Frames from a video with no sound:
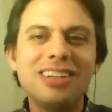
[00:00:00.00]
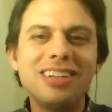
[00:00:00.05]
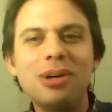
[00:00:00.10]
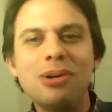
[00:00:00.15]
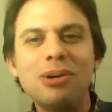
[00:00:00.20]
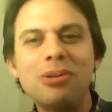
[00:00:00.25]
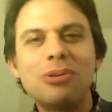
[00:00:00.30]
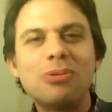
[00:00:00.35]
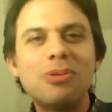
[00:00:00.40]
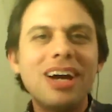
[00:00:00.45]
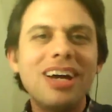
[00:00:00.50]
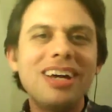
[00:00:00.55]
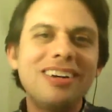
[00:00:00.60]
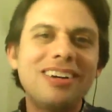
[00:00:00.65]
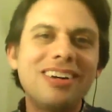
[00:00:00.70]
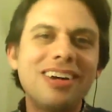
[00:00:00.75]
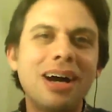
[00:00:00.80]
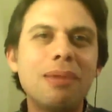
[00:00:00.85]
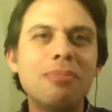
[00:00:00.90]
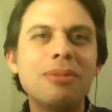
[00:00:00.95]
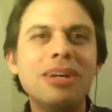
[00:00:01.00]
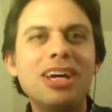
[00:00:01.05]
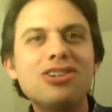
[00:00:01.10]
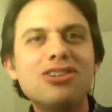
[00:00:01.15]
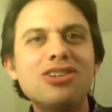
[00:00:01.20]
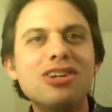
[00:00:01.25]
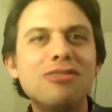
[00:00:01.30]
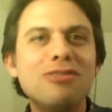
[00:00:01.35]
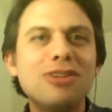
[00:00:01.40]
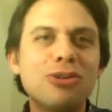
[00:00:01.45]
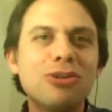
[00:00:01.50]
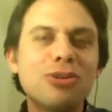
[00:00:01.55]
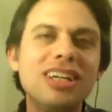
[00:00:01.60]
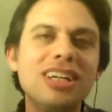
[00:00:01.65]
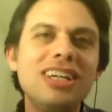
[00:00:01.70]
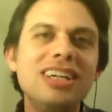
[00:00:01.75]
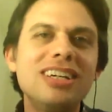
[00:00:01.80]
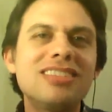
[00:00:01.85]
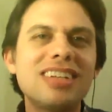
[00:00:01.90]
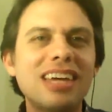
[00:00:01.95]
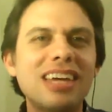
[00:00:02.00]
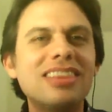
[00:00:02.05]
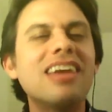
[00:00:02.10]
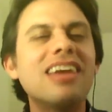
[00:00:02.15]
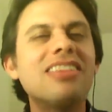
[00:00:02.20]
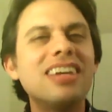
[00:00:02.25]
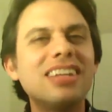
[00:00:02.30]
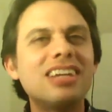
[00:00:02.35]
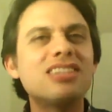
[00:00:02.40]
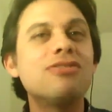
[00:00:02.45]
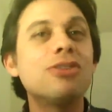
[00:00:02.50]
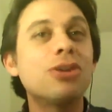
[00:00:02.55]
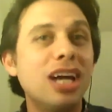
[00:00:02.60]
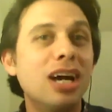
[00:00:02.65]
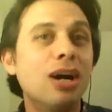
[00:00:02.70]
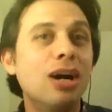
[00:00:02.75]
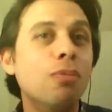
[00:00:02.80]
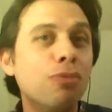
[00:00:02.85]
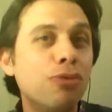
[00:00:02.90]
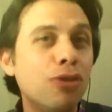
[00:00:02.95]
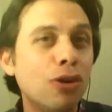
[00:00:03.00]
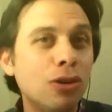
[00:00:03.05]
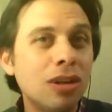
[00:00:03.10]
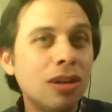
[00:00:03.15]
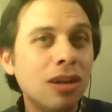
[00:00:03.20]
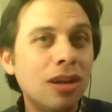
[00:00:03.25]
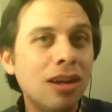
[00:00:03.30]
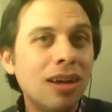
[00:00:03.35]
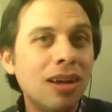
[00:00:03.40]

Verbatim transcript: you know, the right combination of ingredients. I, I think that's very helpful.